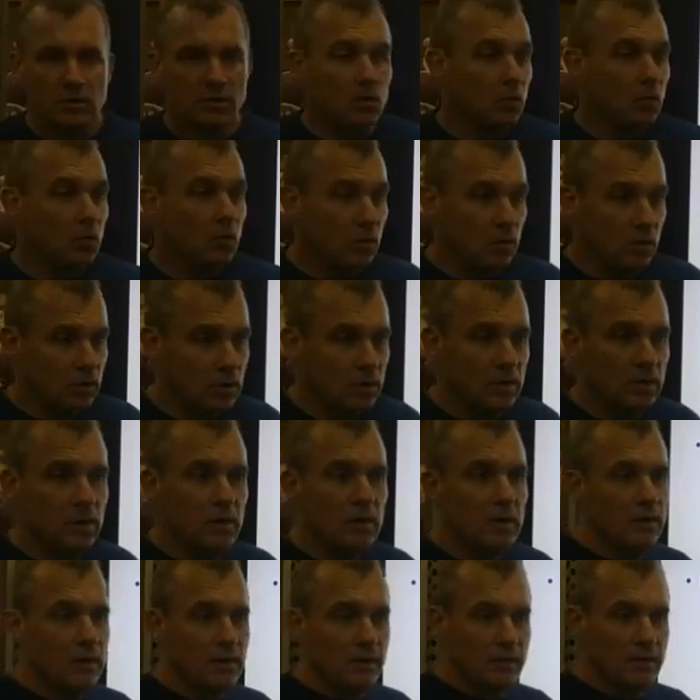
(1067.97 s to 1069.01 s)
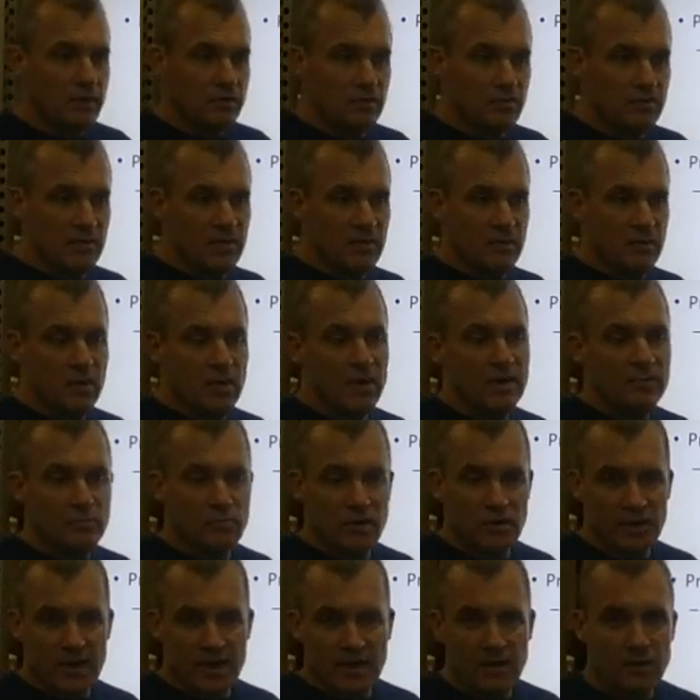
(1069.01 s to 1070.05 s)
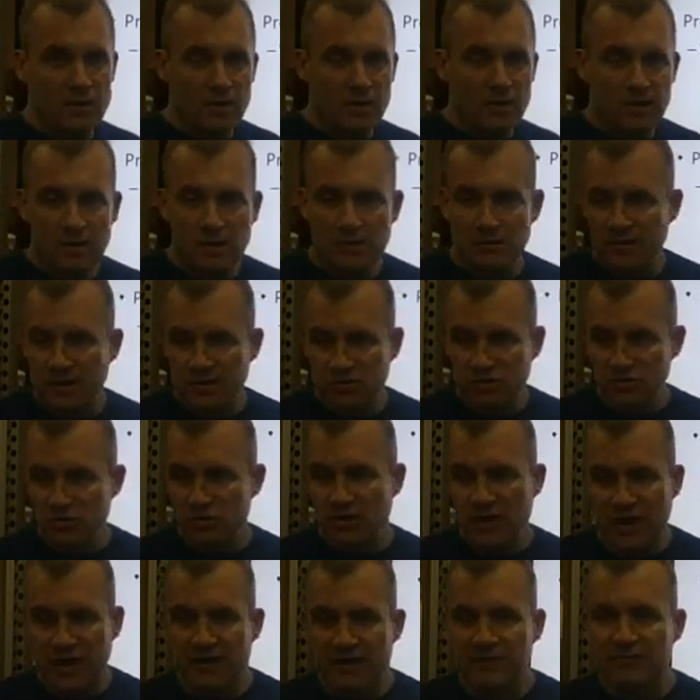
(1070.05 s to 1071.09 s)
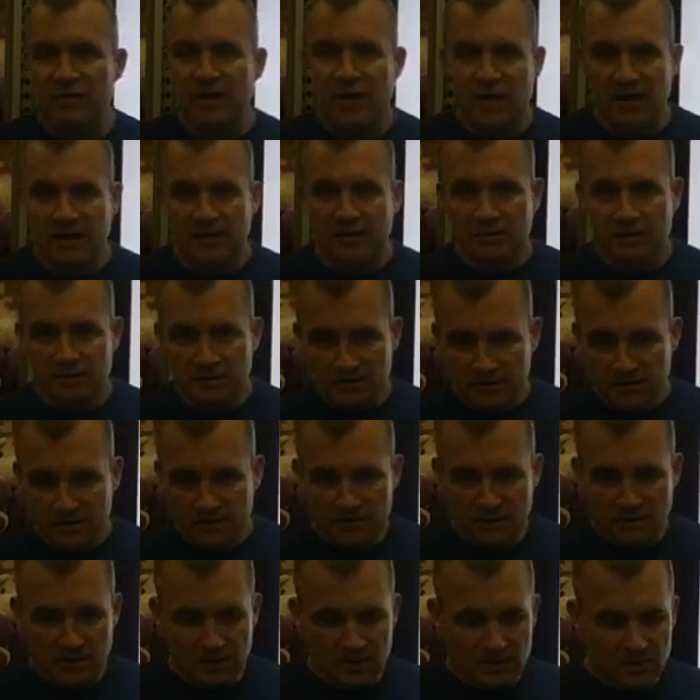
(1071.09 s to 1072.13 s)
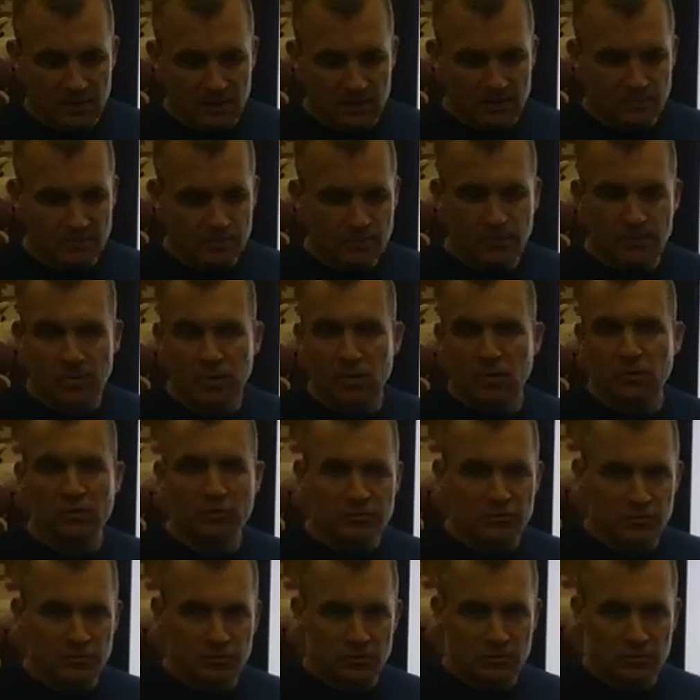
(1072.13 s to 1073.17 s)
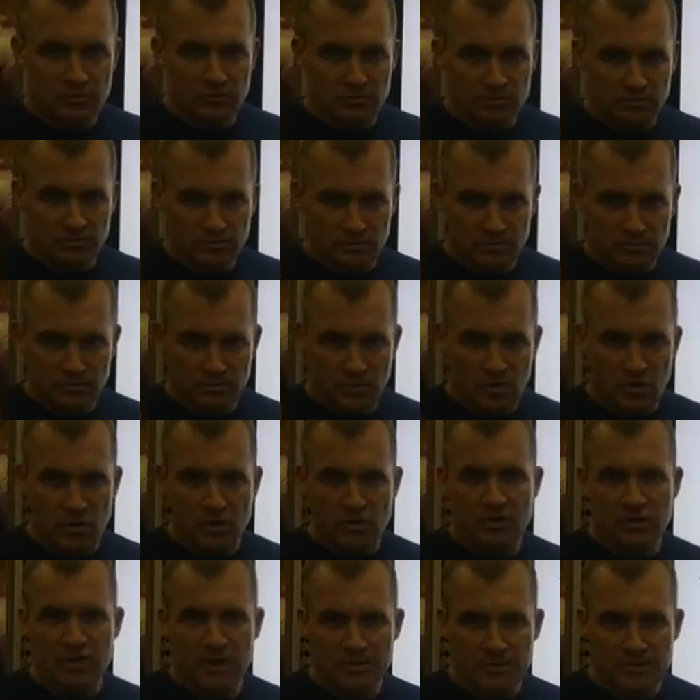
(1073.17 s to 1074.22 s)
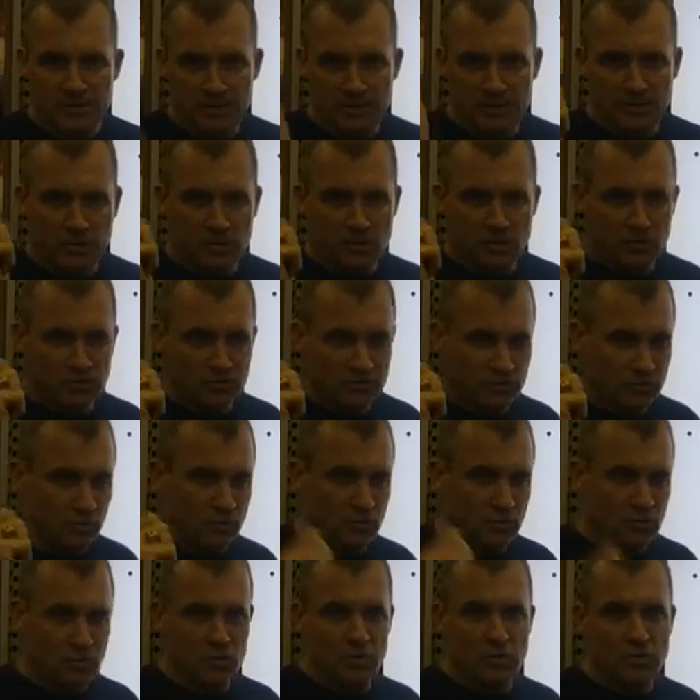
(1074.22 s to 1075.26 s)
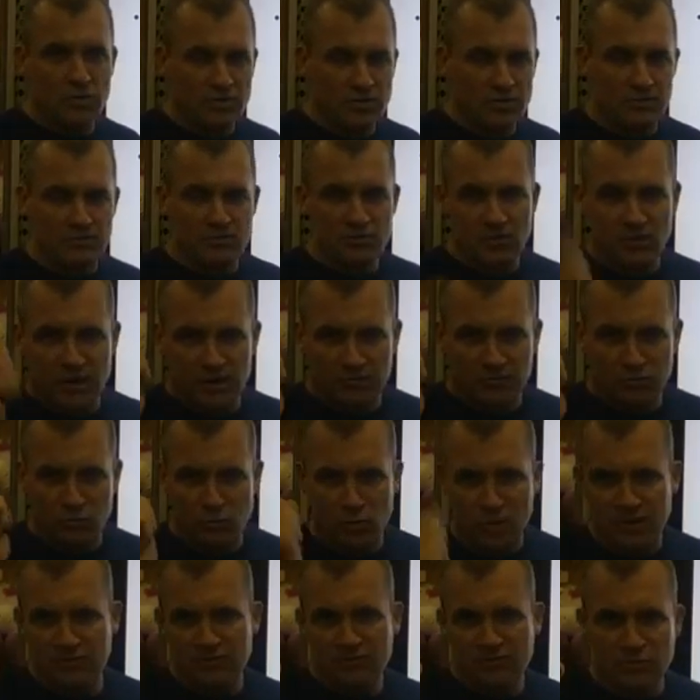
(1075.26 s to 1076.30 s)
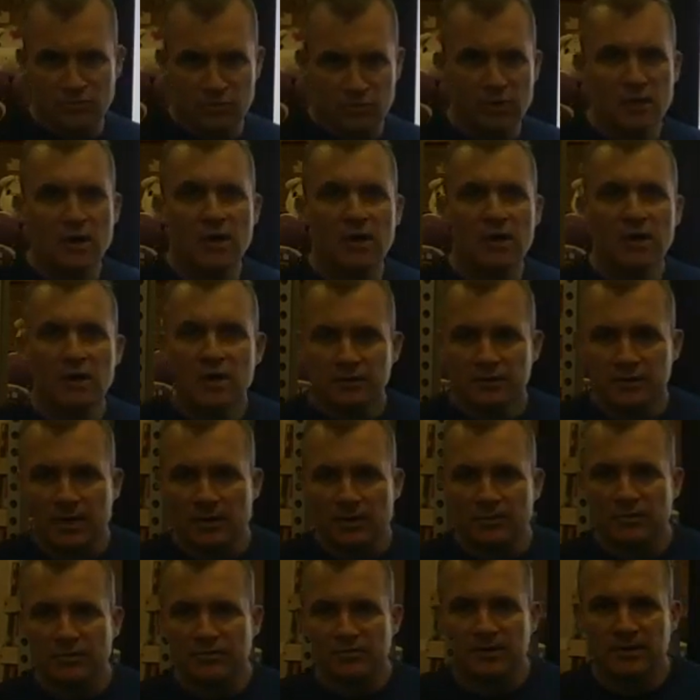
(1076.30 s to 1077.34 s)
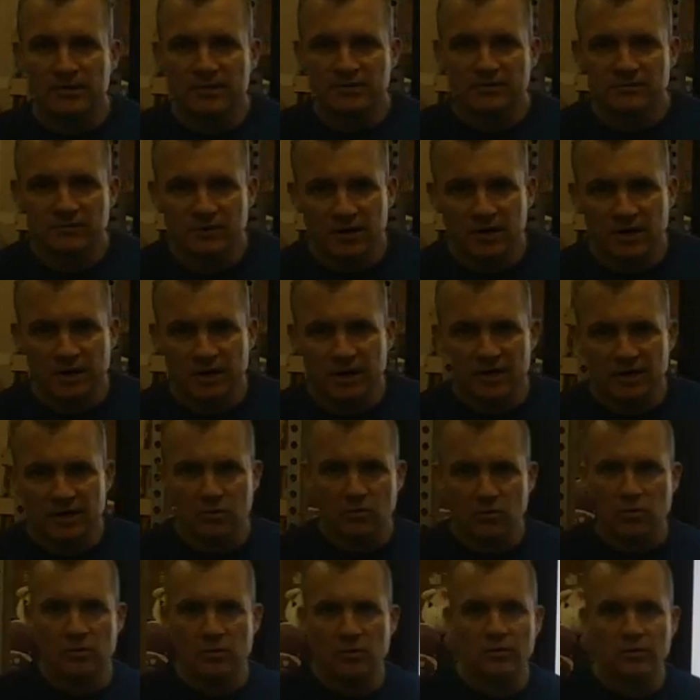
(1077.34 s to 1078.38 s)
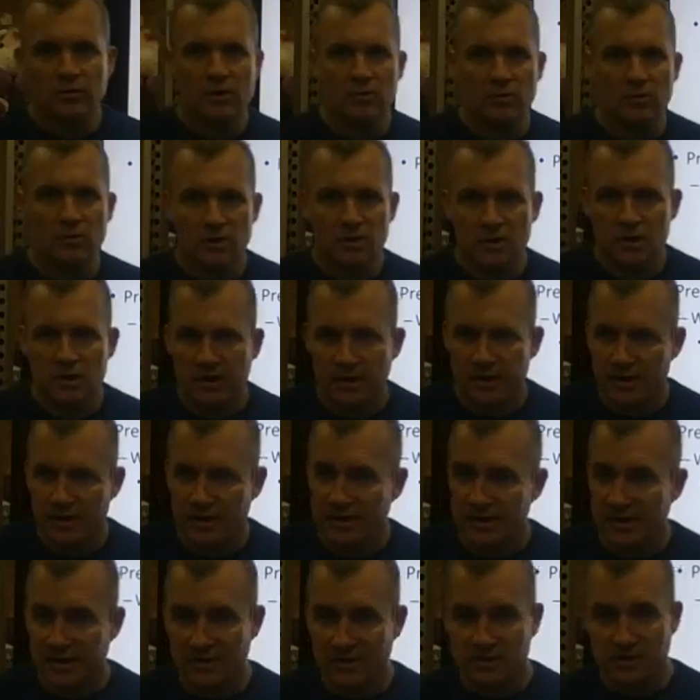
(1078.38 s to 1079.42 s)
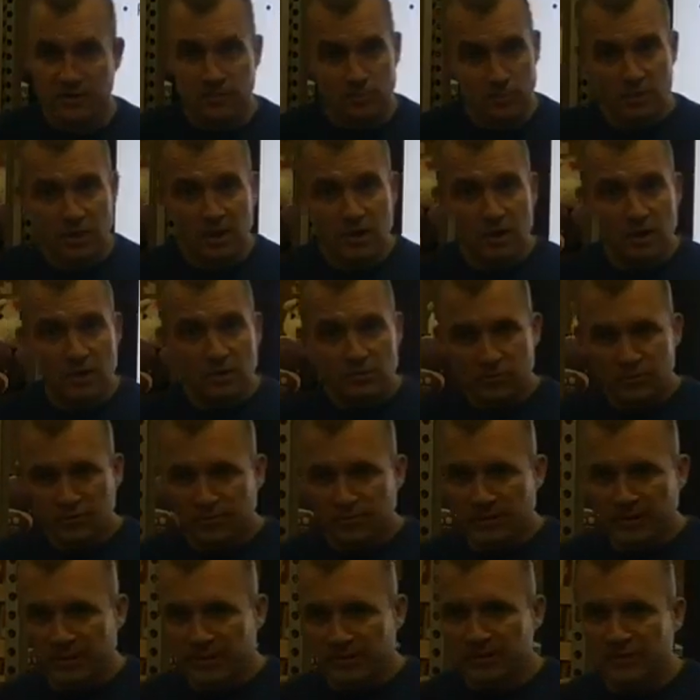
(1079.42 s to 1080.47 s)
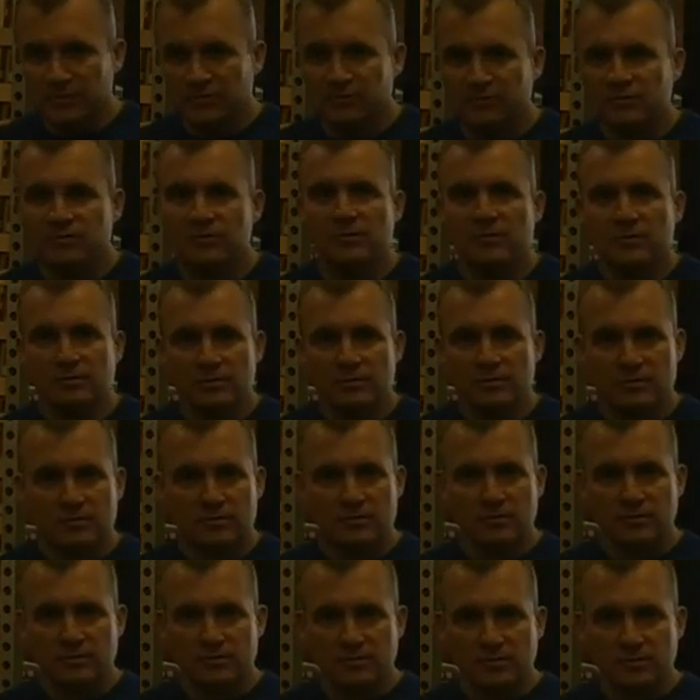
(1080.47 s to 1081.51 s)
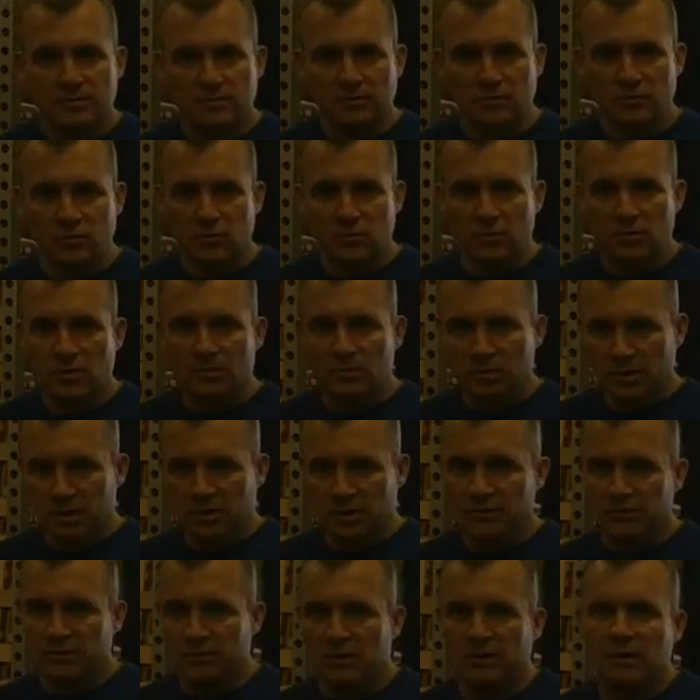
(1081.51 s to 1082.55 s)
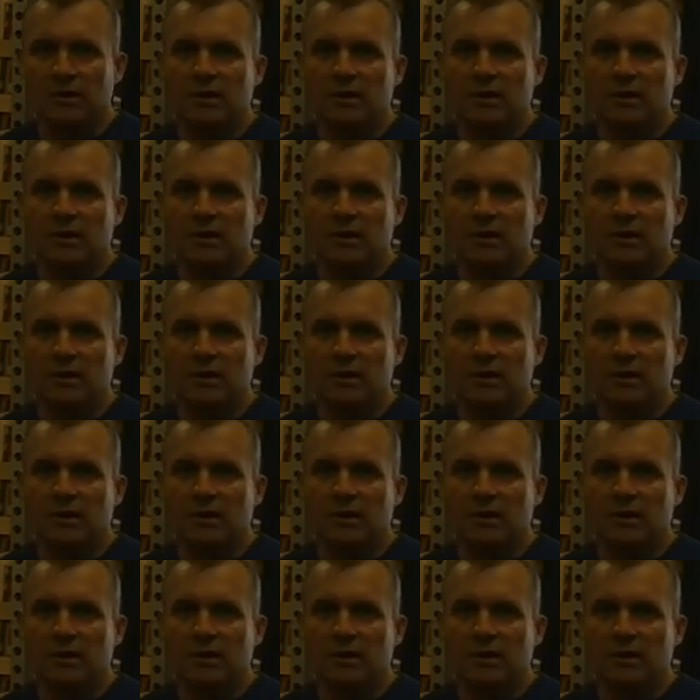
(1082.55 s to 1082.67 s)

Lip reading: Or you may want to bring out, make sure you have that proposal, hard copy proposal or thumb drive ready for that prospective client or the current client. Again, prospective, you are plundering.